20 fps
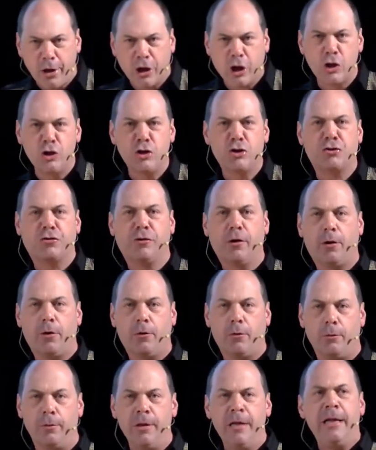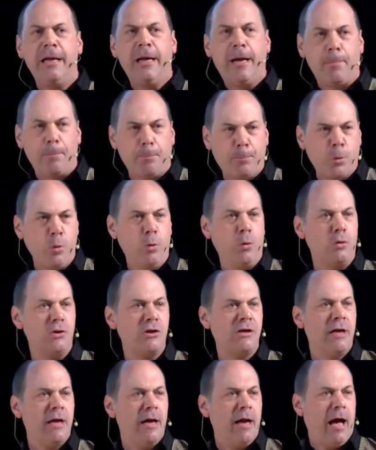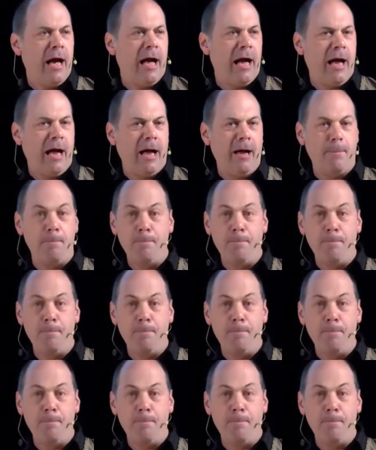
control and put uh,